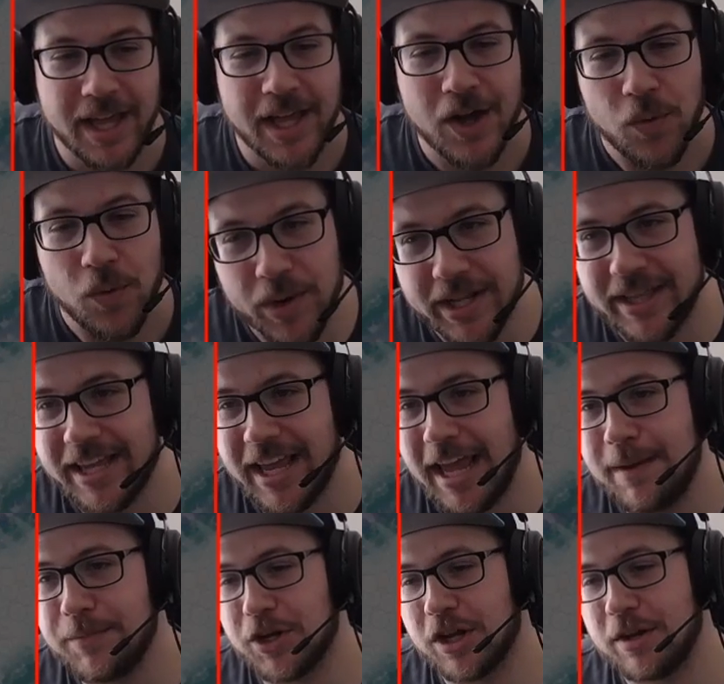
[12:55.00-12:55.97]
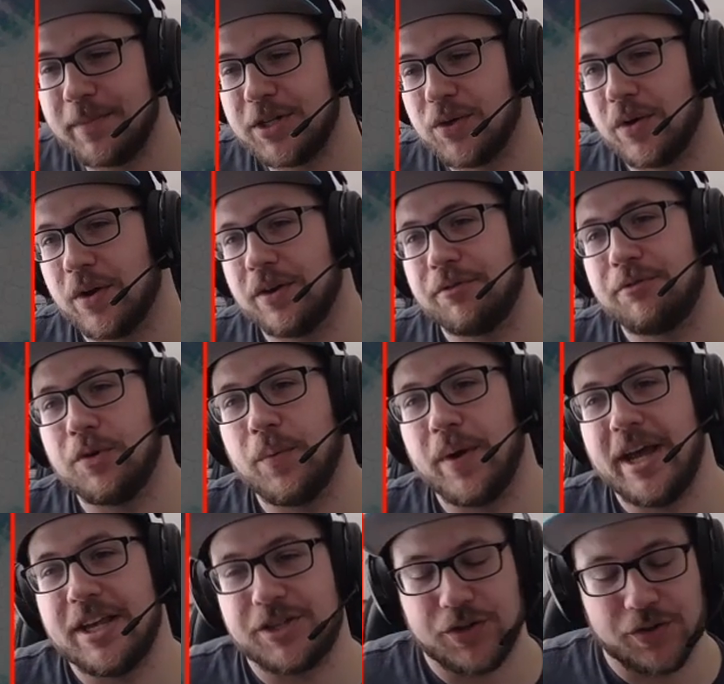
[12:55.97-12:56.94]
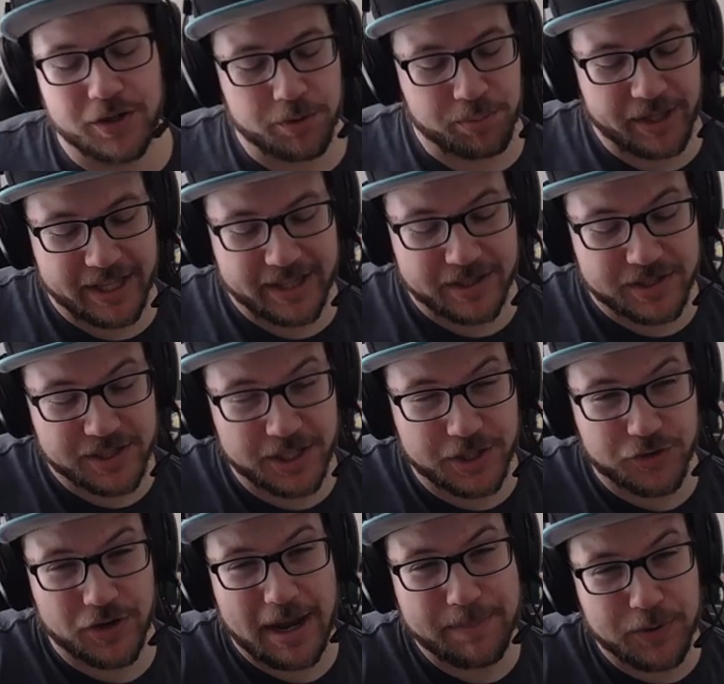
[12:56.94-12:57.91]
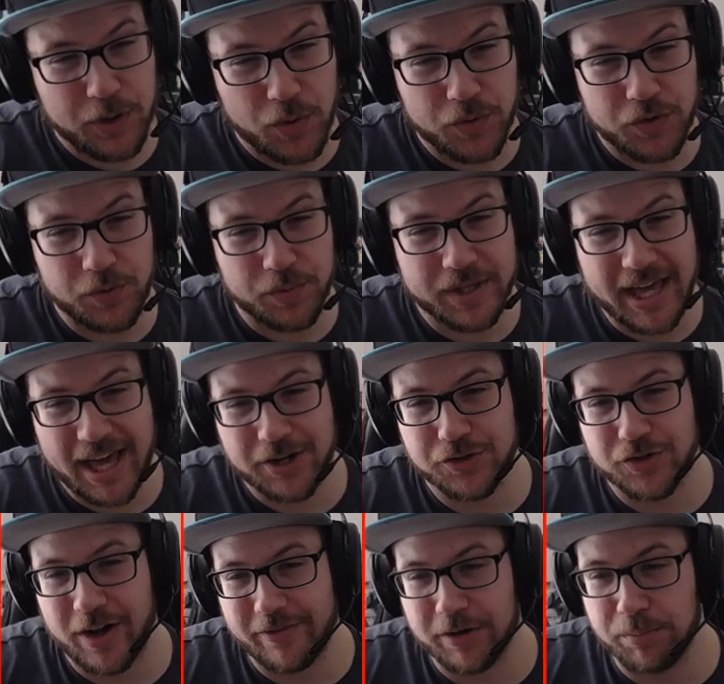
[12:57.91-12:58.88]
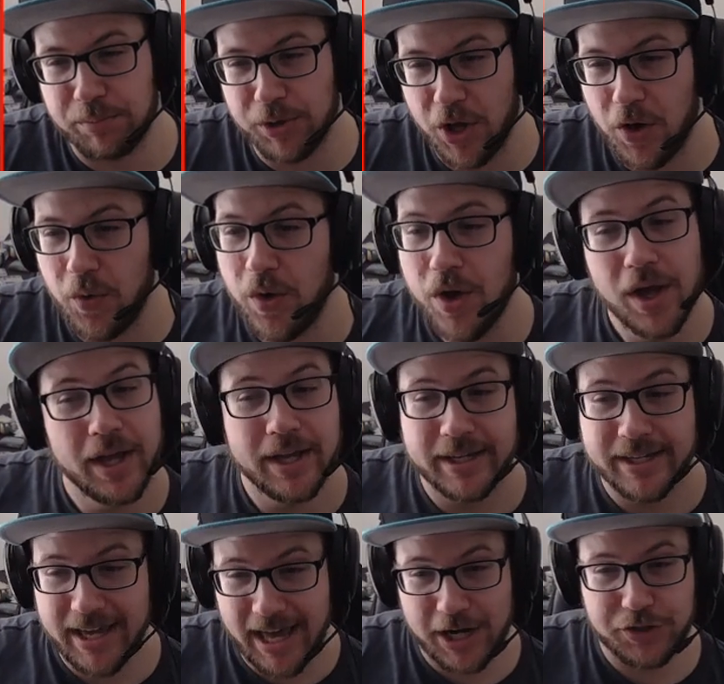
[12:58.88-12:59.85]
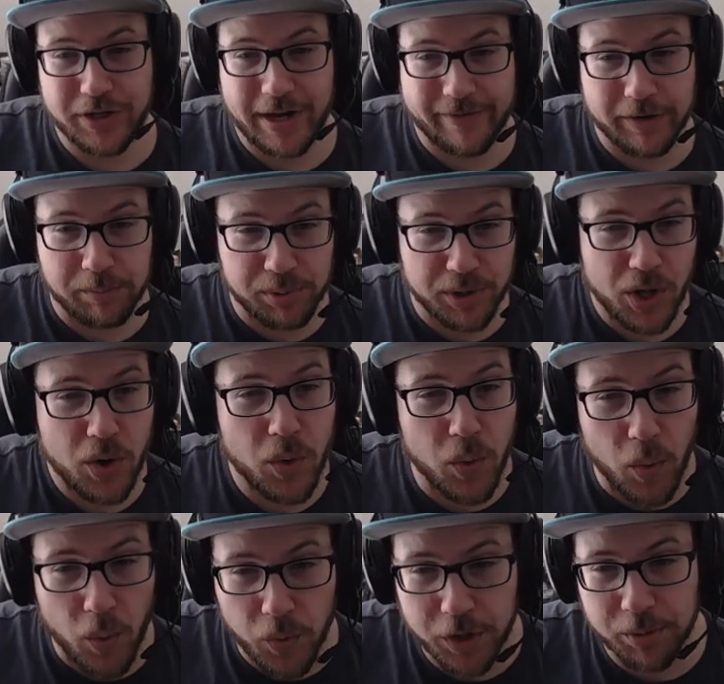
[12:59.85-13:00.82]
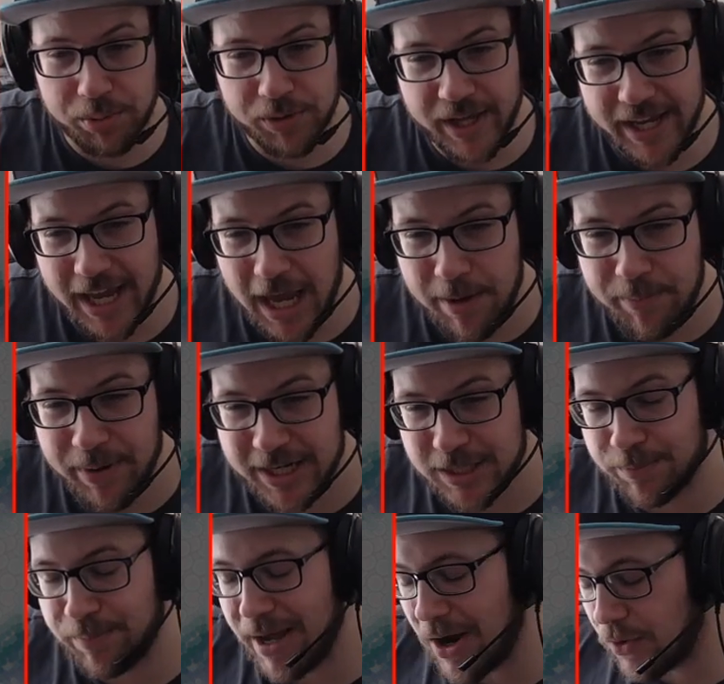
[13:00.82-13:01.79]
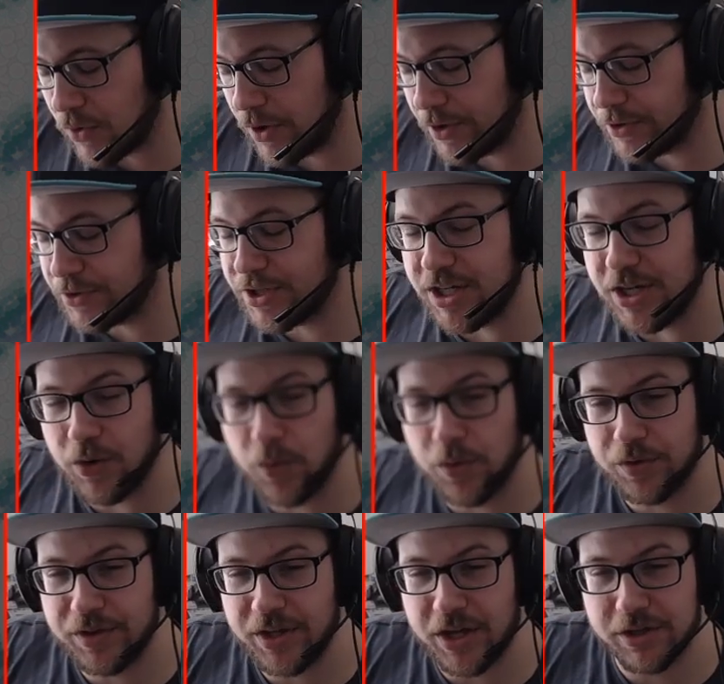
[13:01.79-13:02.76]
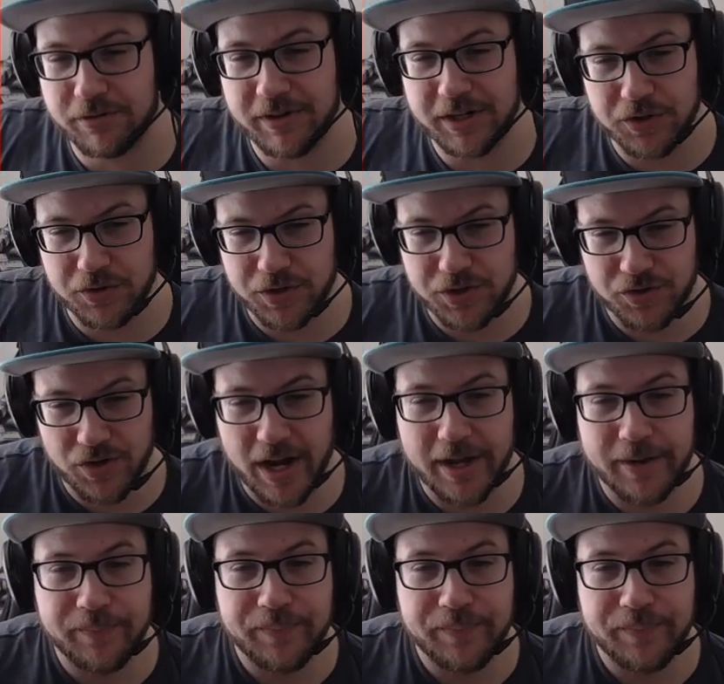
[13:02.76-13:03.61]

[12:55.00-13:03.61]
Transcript: Winning the game, you're going to be doing it a few ways. You're either playing the 6-drop Goku with Catastrophic Blow, or you're playing Apex of Power or the other Victory Strike.